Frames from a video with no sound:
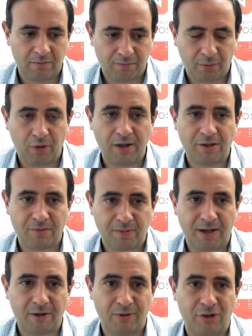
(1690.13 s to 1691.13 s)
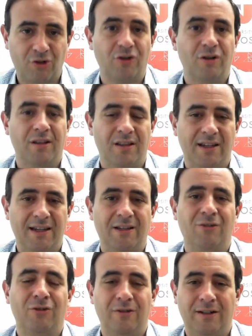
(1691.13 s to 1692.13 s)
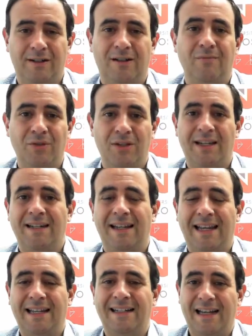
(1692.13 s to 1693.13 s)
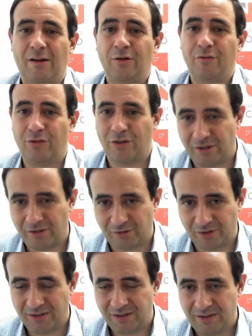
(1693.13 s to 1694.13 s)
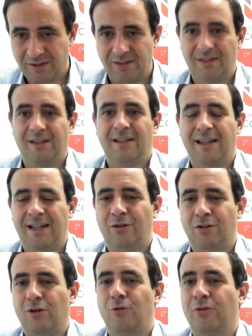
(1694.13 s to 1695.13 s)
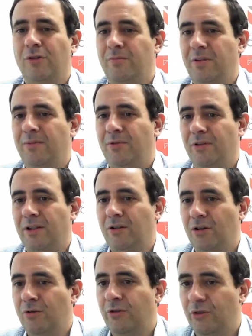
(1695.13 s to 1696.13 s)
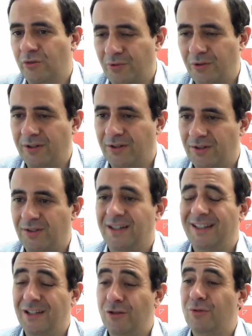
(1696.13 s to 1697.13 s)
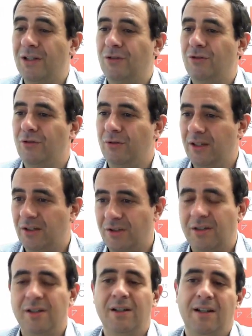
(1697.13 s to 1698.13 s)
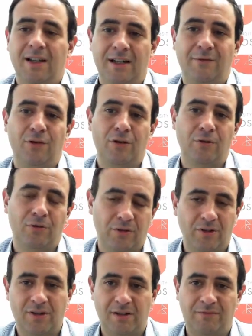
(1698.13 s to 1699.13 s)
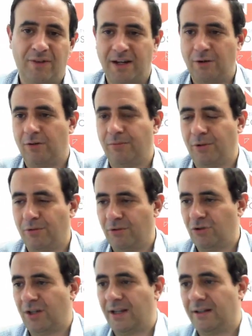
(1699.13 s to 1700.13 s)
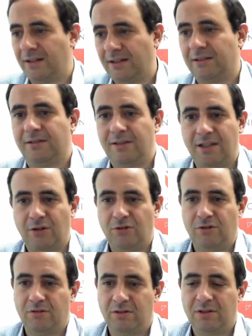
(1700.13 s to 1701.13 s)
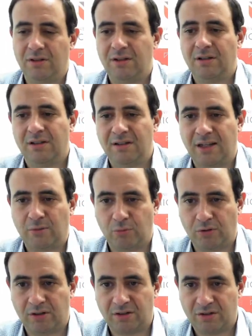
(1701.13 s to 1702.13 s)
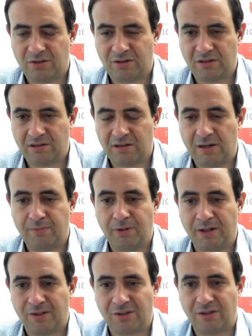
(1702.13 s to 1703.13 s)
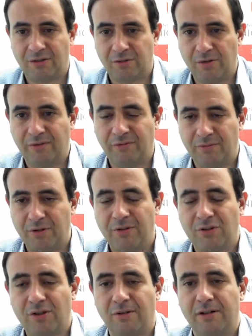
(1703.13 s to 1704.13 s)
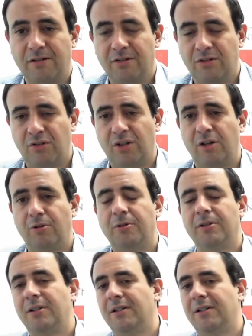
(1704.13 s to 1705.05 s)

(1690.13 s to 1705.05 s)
points by which the internet comes in and out of your country and go to the people that own those points and say, you need to do this. And if you don't do this, I'll fine you, I'll put you in jail, I'll take your network operating center away from you, and so on. So